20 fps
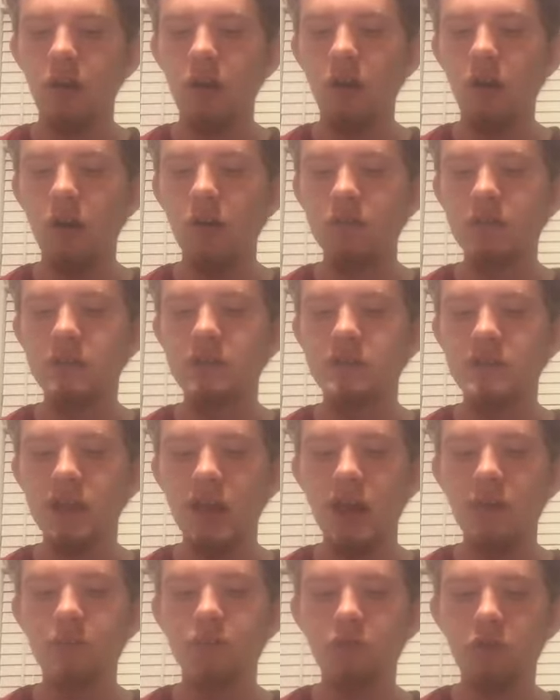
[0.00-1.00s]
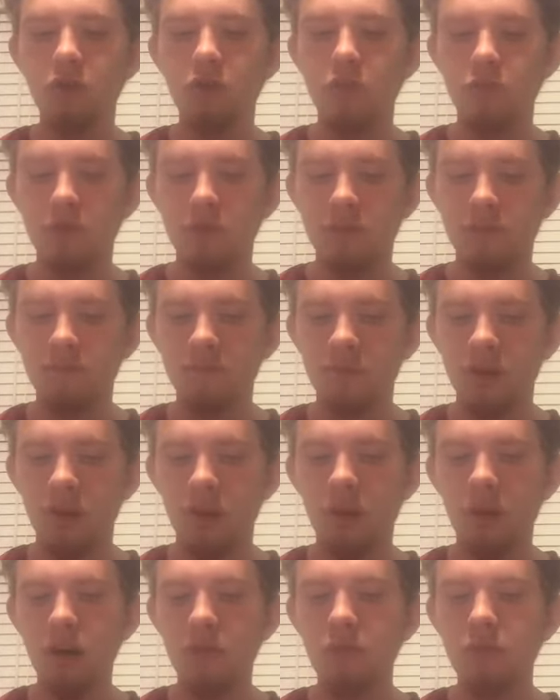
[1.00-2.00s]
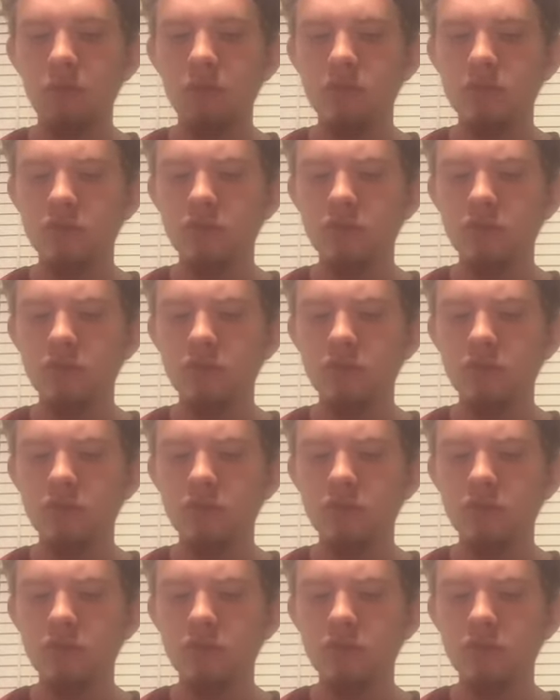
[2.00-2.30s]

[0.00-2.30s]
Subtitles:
off the top rope. Harwood